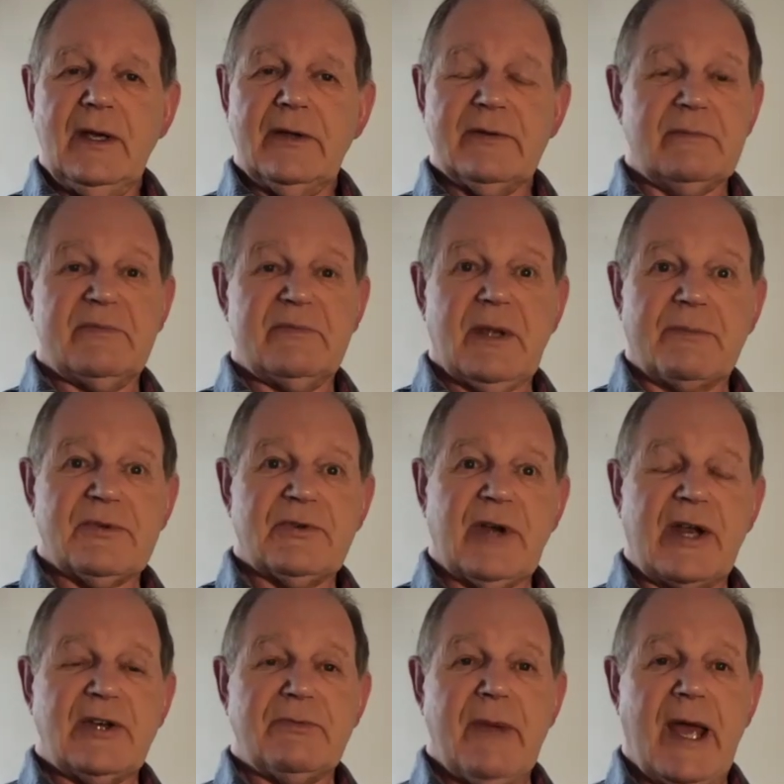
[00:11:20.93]
some
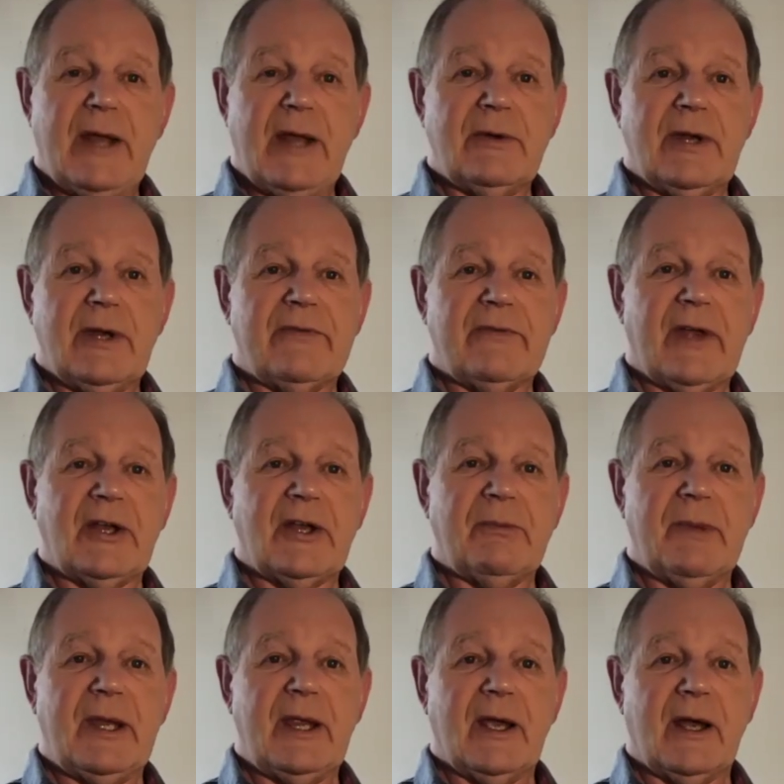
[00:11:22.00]
strange man who turns out to
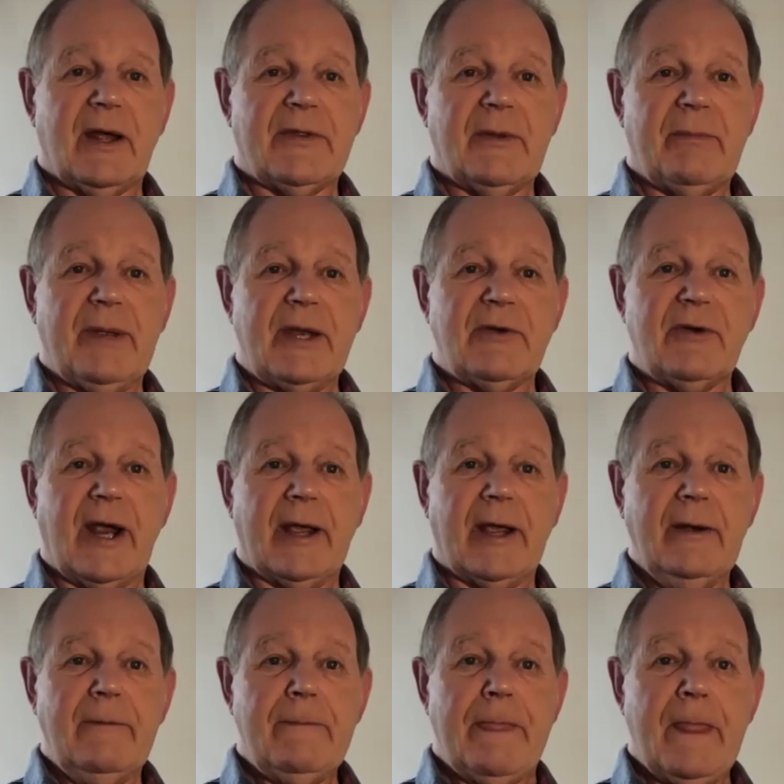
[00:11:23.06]
be Arthur
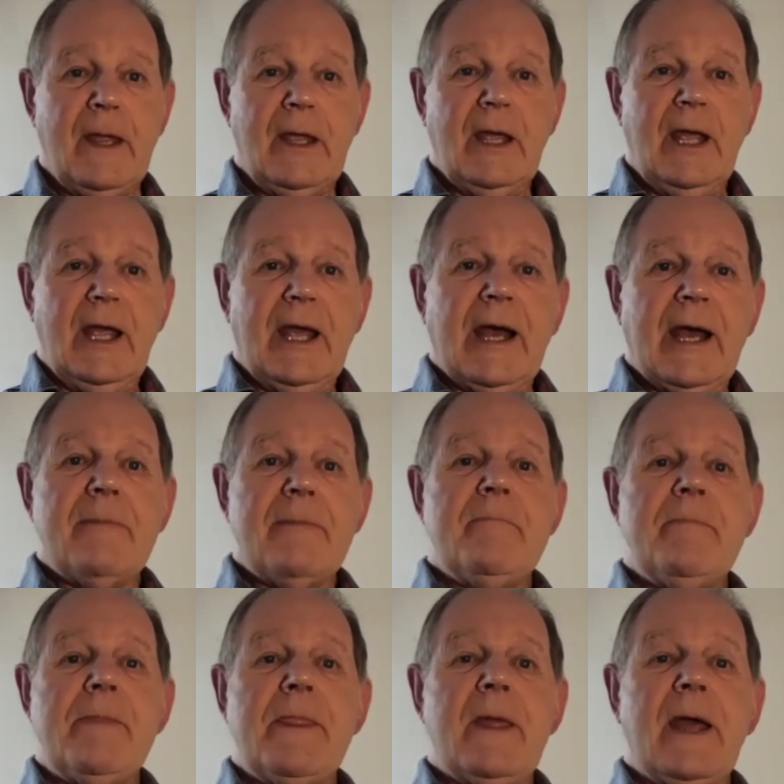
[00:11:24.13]
Pendragon, and
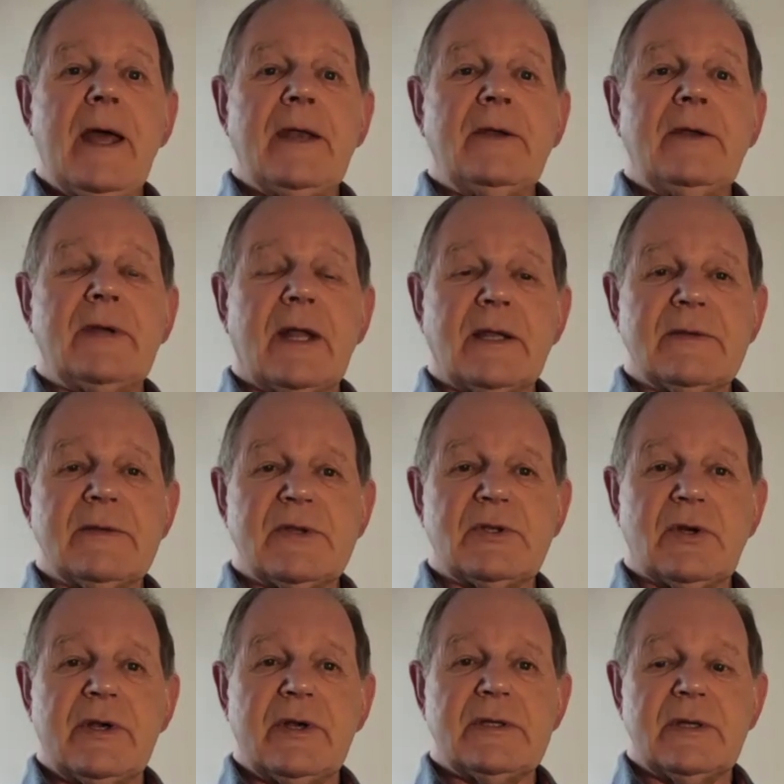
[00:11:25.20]
who tells him
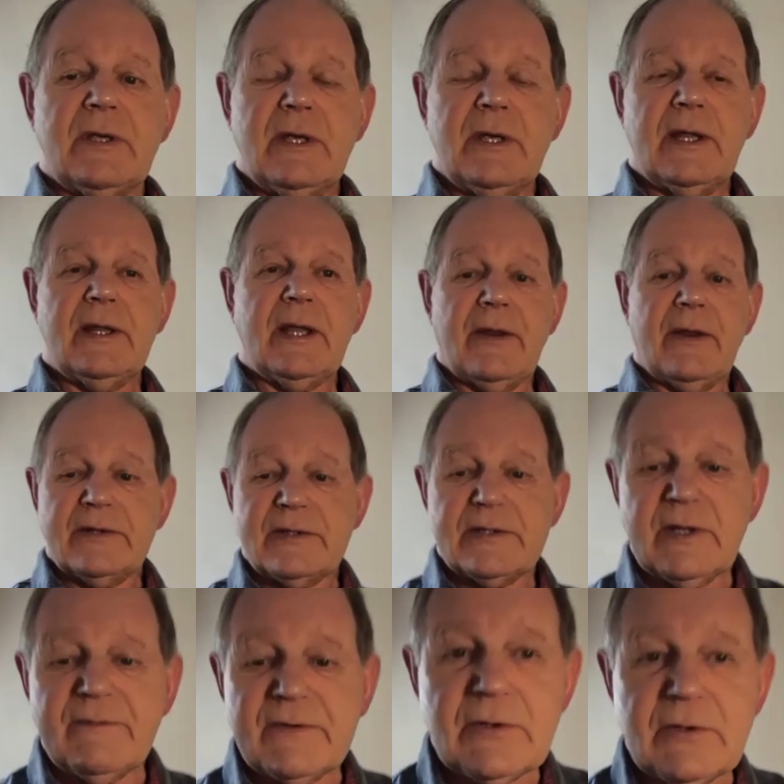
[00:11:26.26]
stories, and the other is the Silver
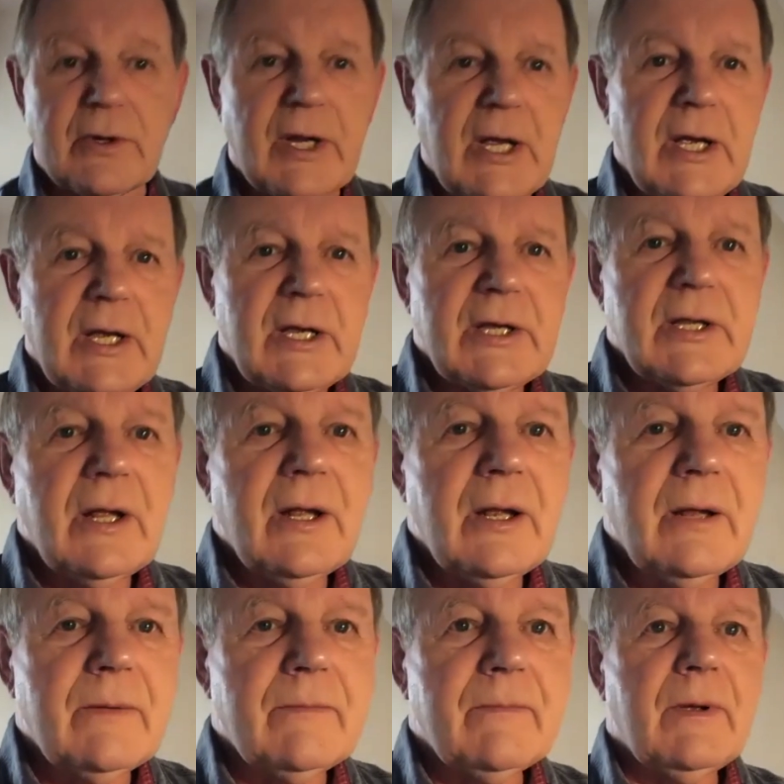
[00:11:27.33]
Sword.
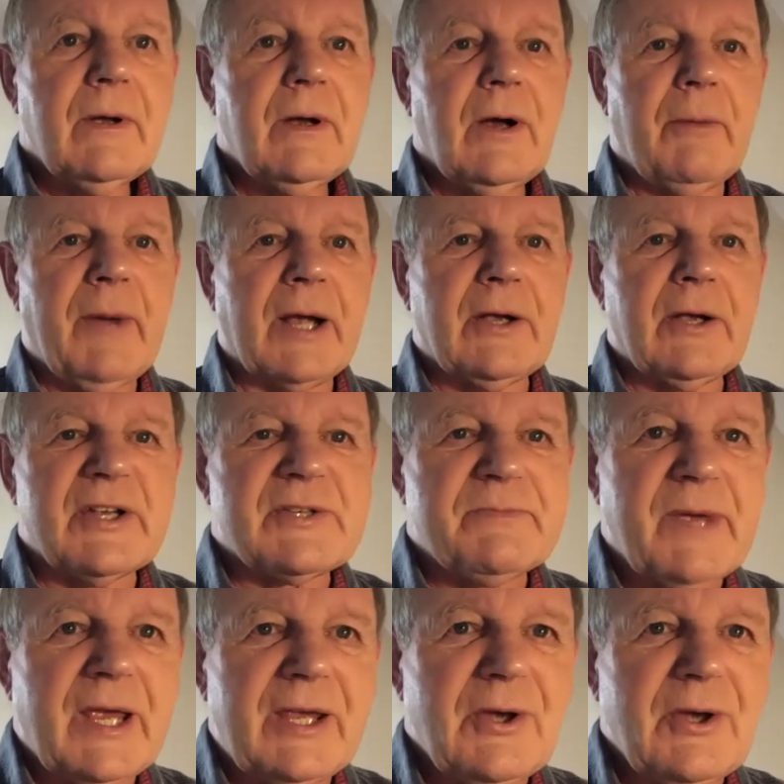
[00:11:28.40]
Oh my goodness me,
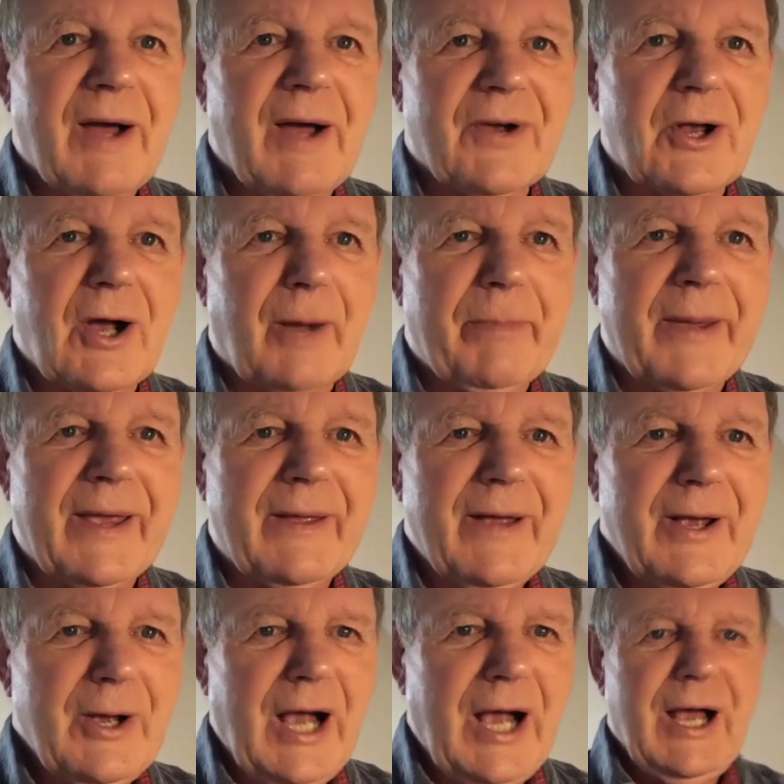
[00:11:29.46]
you have a copy.
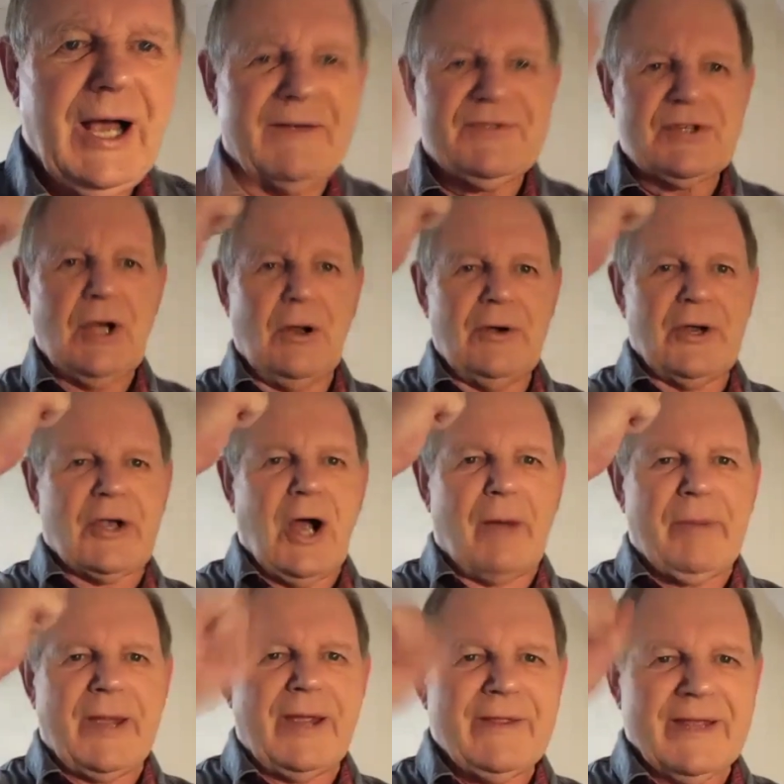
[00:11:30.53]
I've sold a
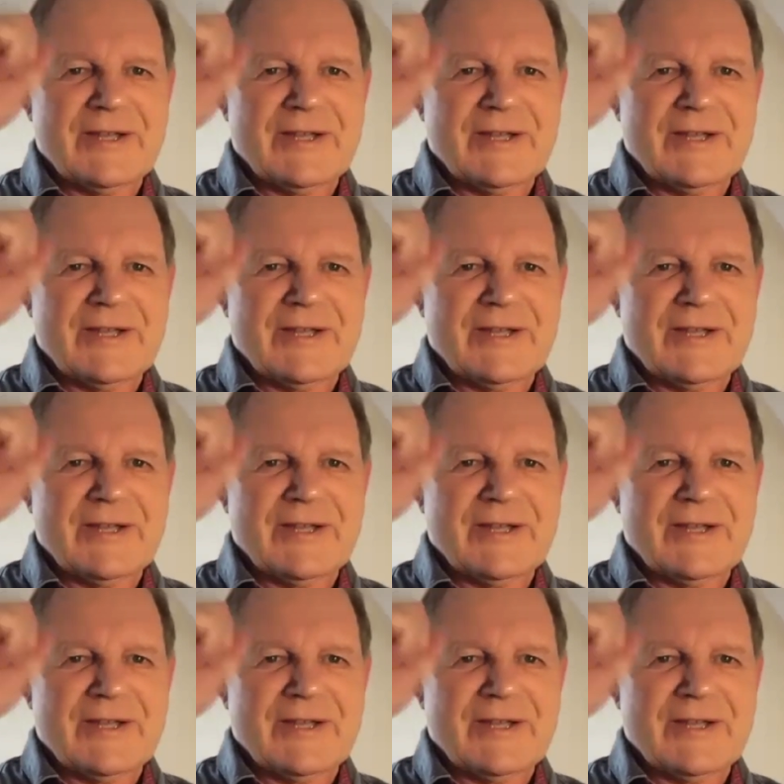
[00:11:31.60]
copy. That's